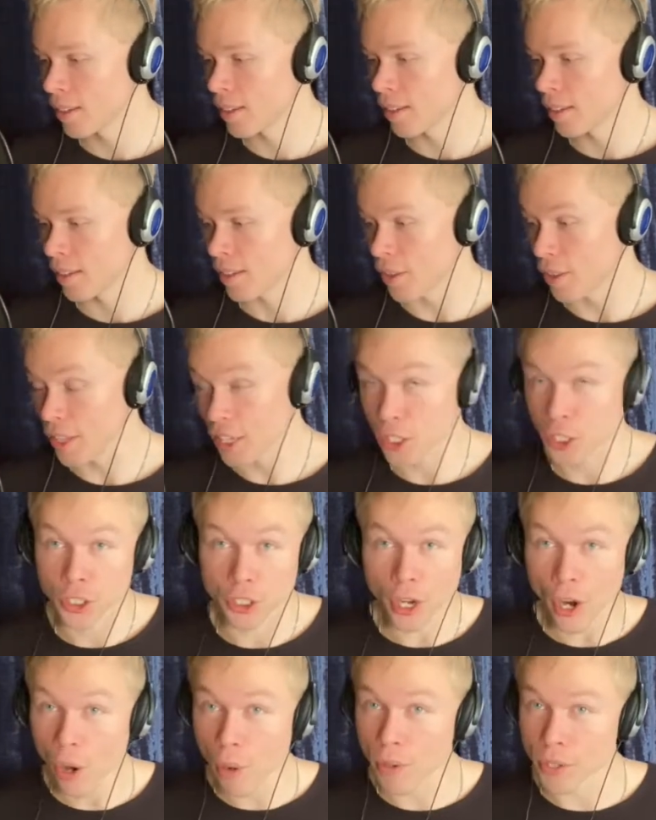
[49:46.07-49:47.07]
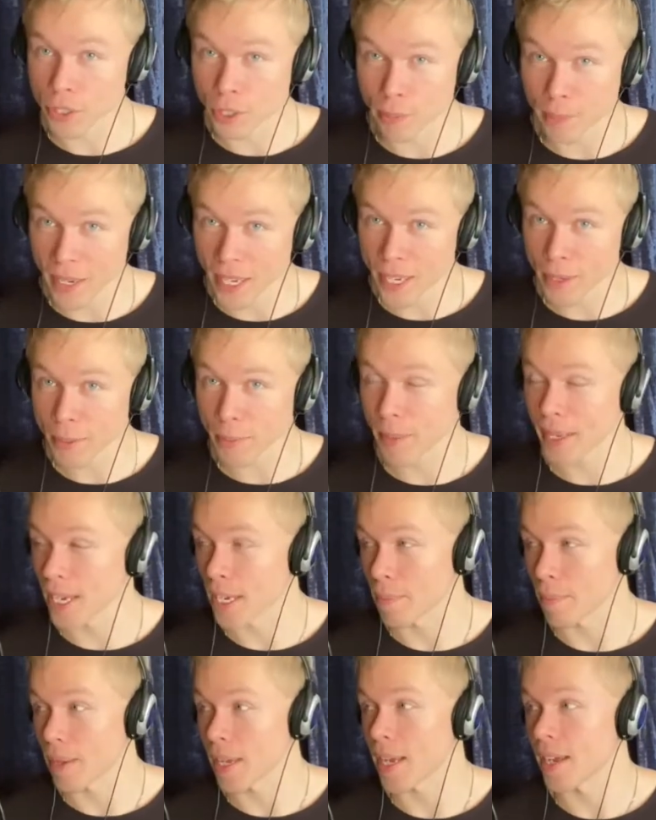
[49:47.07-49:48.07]
this show is me
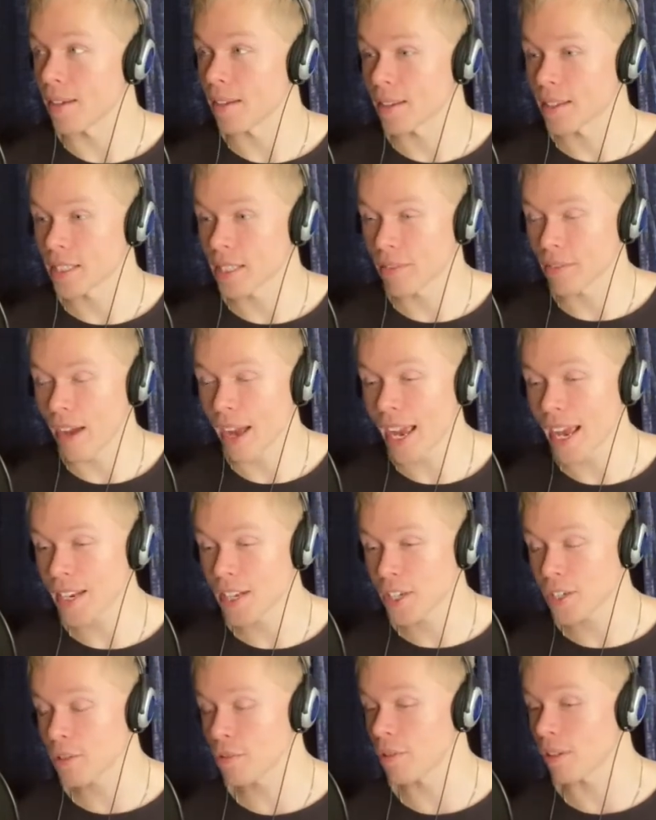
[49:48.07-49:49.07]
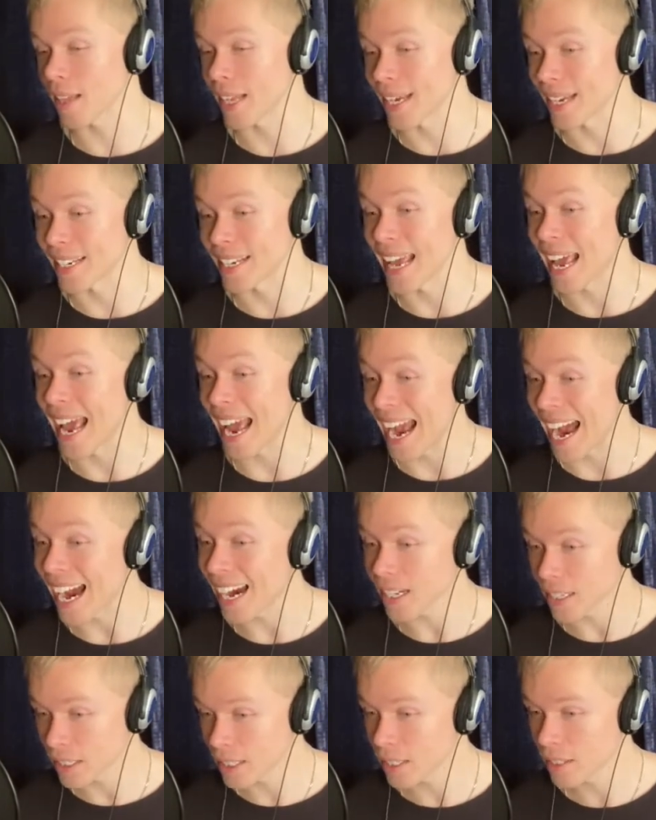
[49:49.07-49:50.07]
being me. Because if I had to do, like, an
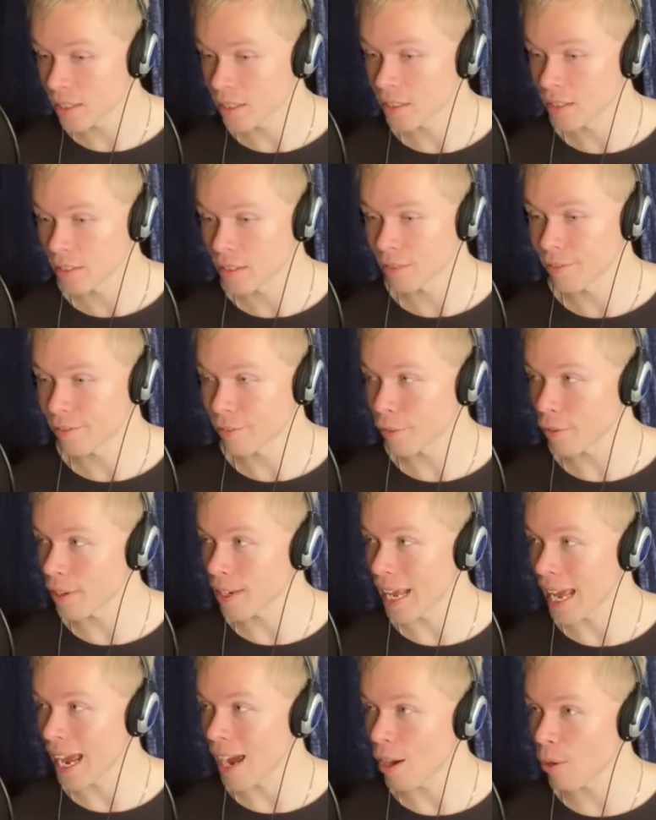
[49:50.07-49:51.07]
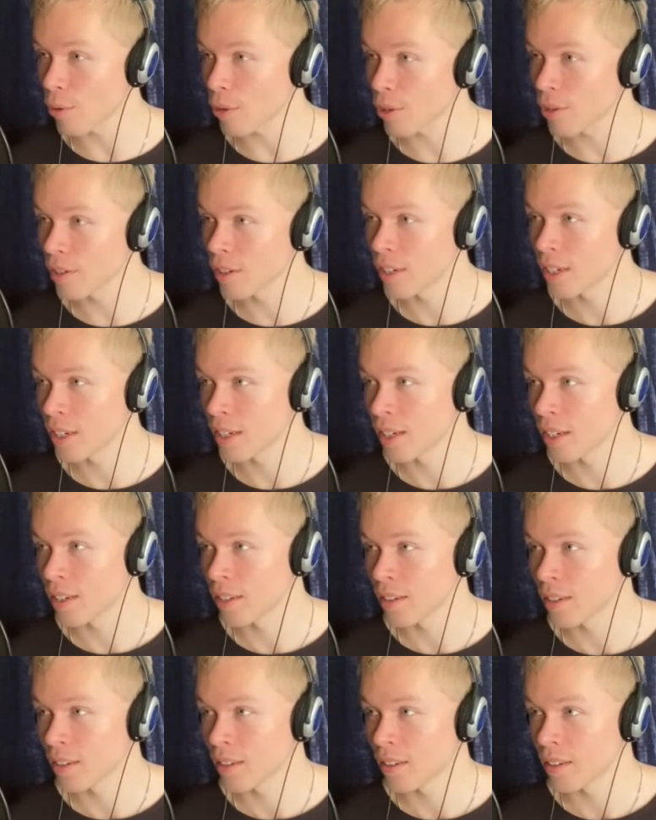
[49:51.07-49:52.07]
act for an hour,
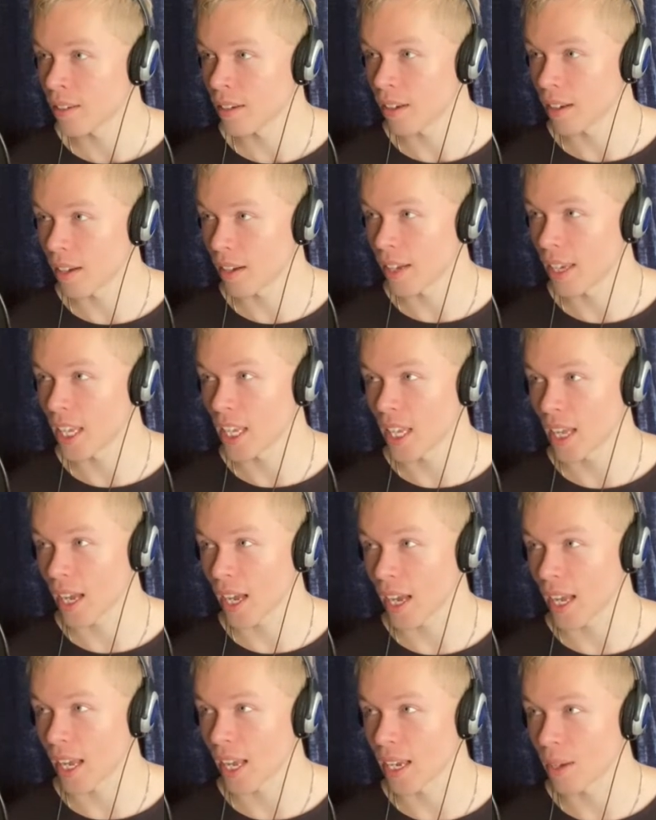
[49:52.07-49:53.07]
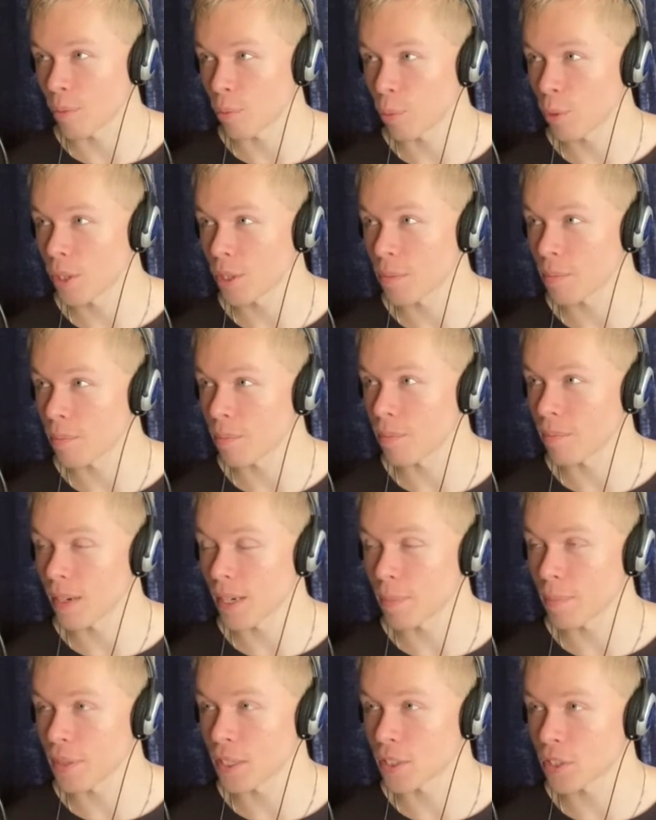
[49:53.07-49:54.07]

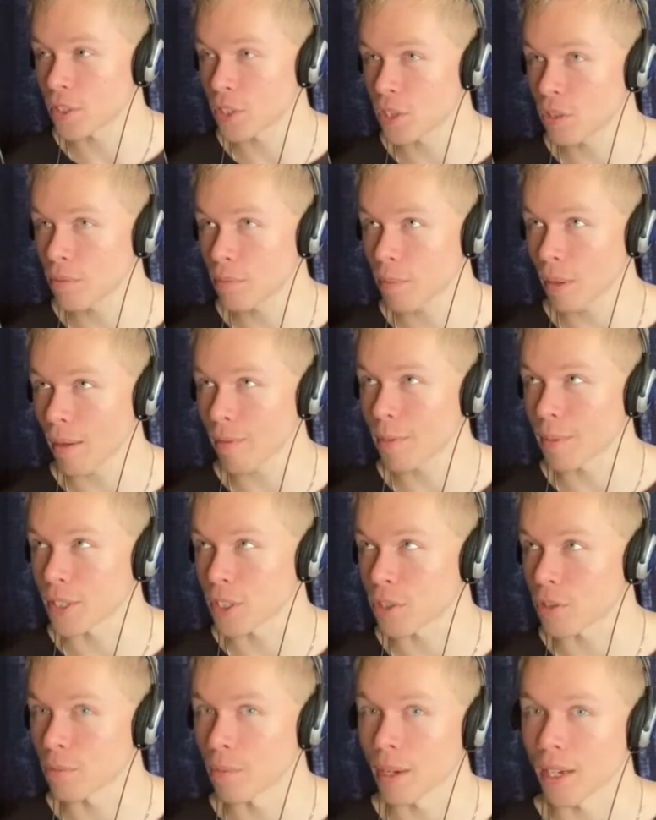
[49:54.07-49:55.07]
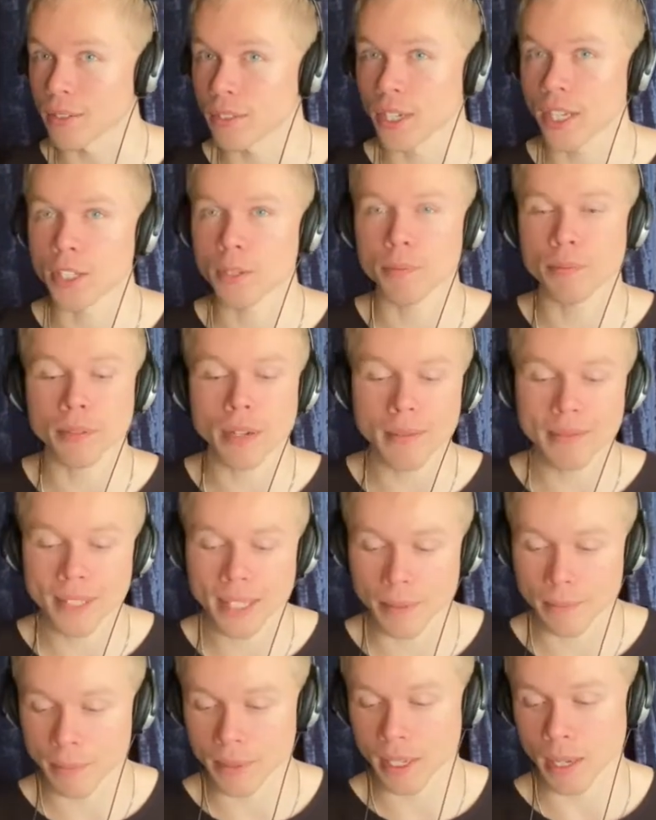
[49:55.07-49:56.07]
it'd be probably be too much. And you'd
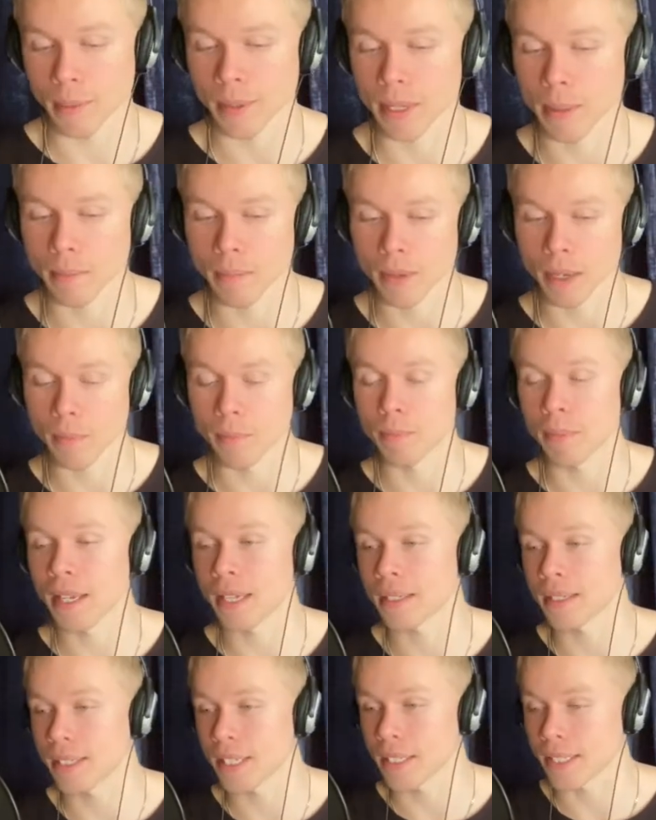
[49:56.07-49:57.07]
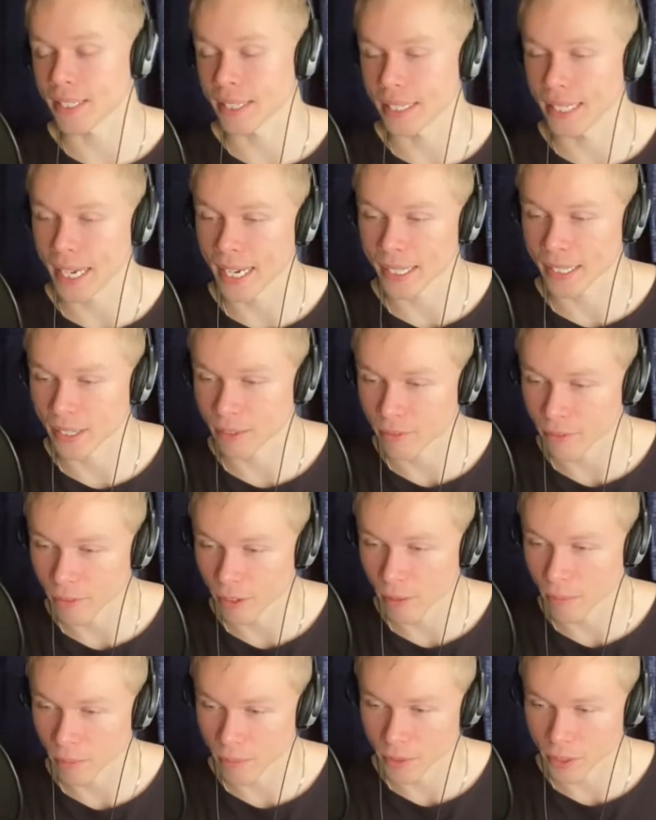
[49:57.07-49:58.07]
probably become a bit disconnected
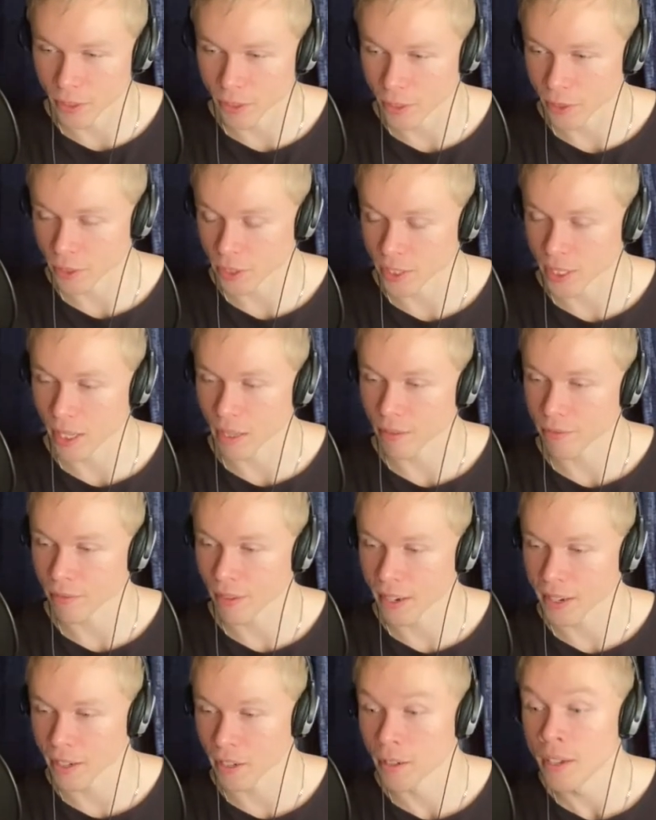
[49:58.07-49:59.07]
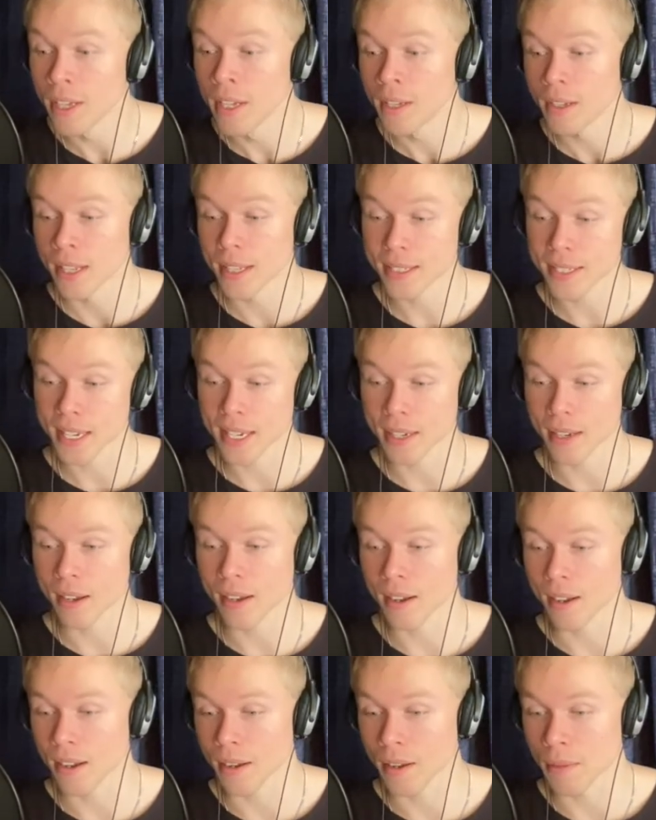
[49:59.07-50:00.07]
from yourself. I don't know. It's like,
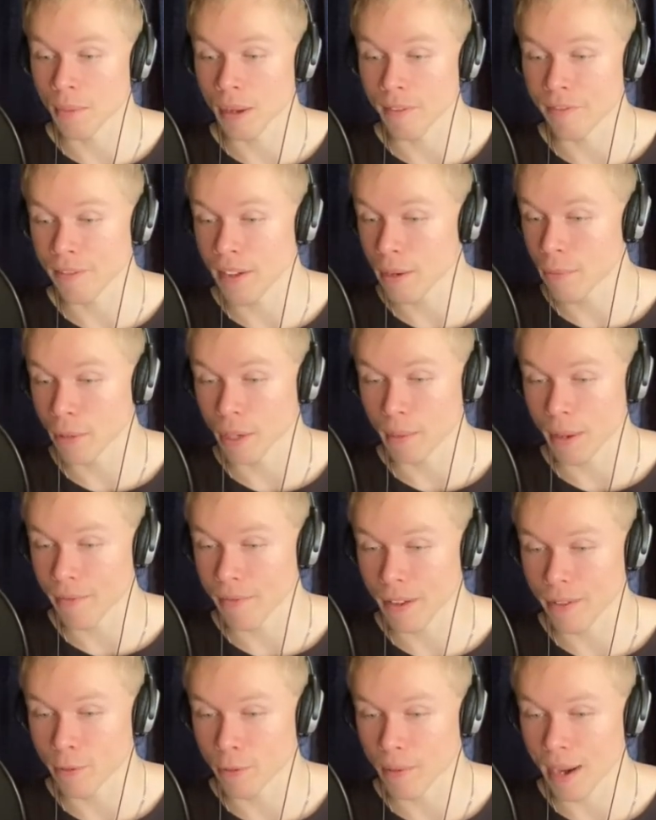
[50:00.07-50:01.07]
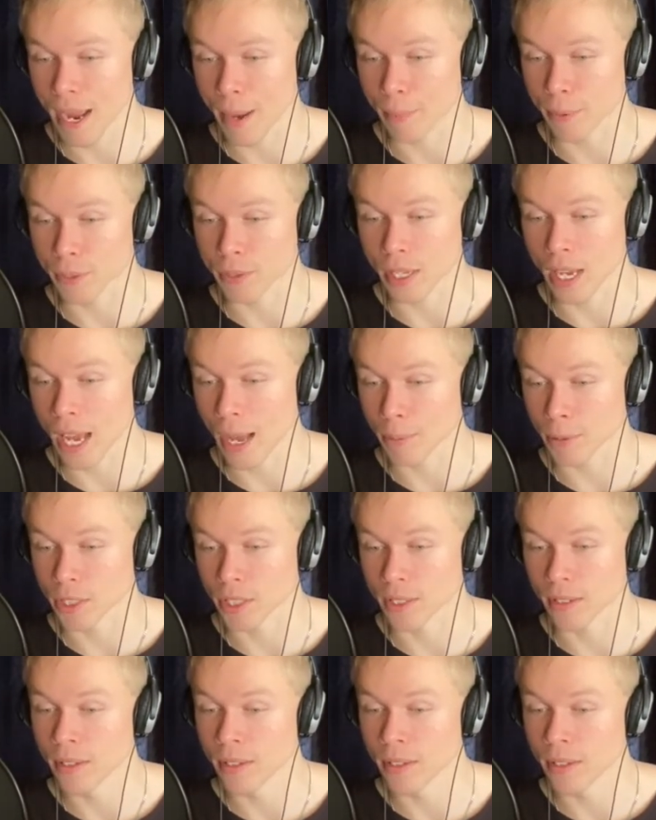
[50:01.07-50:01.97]
one of my favorite rappers, Hobson.